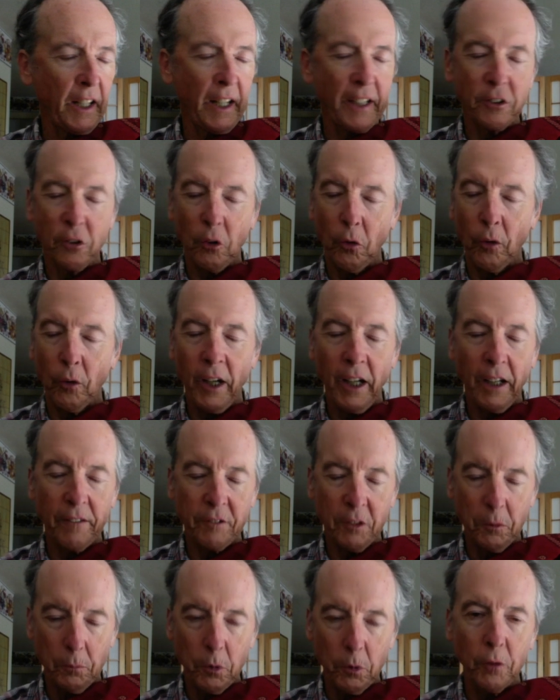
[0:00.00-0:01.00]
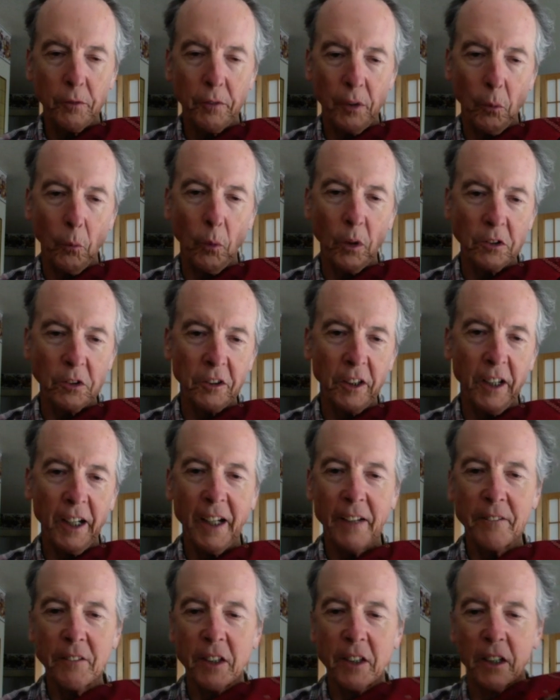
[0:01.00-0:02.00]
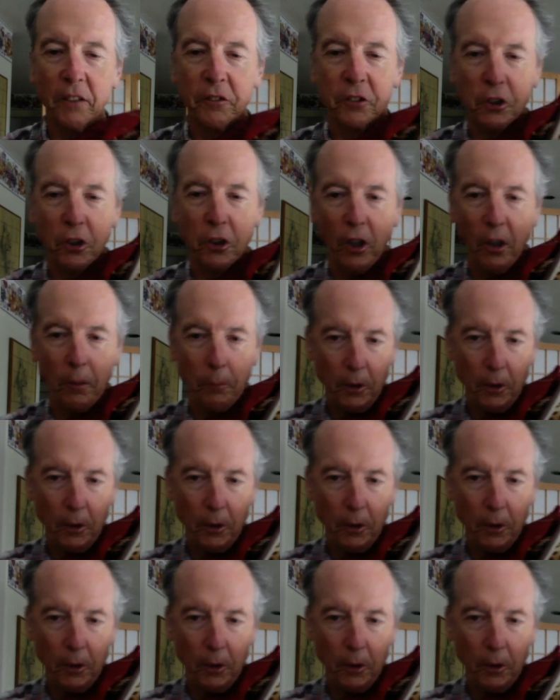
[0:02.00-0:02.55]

I don't have to move it once I have the F sharp.